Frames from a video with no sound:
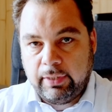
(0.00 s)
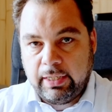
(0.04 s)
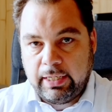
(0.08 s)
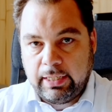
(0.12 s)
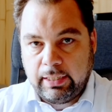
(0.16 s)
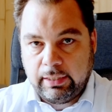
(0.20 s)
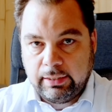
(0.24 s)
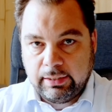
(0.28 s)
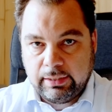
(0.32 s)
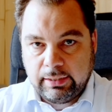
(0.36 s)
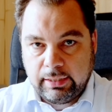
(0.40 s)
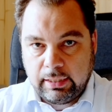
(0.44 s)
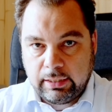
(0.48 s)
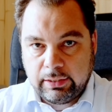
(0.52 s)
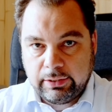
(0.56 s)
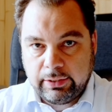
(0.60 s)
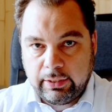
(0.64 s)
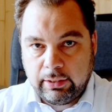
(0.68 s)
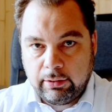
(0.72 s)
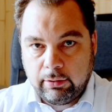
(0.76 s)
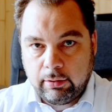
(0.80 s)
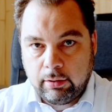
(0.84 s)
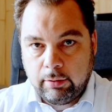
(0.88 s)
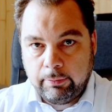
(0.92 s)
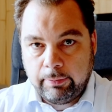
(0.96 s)
the
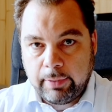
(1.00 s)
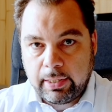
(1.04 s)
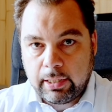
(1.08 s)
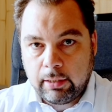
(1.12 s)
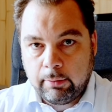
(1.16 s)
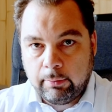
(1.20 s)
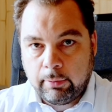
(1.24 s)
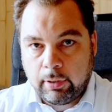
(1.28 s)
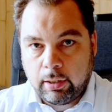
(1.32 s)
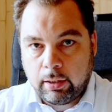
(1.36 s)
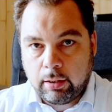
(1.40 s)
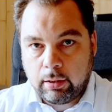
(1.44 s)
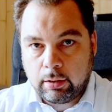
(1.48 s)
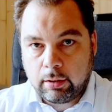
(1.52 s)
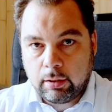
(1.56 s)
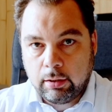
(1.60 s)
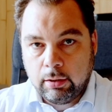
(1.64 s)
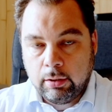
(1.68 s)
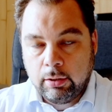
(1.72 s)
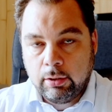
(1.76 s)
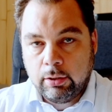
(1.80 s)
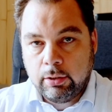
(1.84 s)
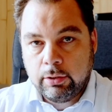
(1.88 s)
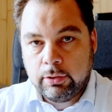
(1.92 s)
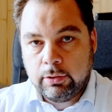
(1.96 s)
1600 meter mark
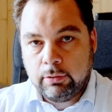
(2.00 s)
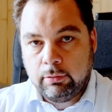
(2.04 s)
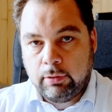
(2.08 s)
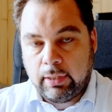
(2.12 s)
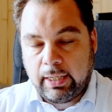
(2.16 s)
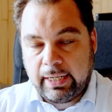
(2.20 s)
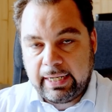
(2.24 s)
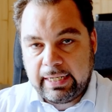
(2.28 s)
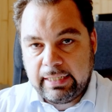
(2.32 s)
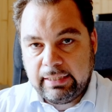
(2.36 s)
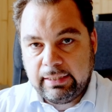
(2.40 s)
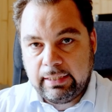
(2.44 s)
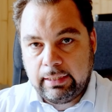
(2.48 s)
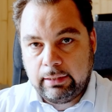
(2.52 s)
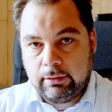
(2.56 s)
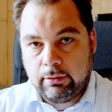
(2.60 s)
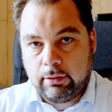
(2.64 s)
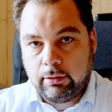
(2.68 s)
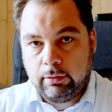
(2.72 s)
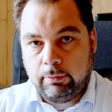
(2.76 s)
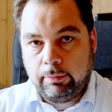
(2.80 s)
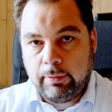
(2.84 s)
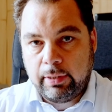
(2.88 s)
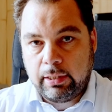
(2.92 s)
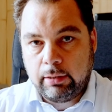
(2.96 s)
to the
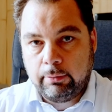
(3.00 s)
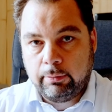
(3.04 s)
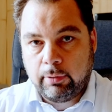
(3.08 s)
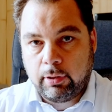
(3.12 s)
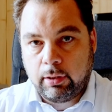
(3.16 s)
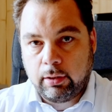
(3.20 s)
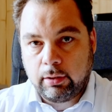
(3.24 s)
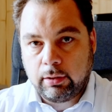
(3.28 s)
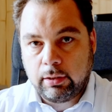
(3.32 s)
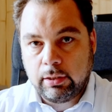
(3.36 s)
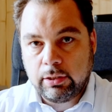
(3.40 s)
1800 meter mark.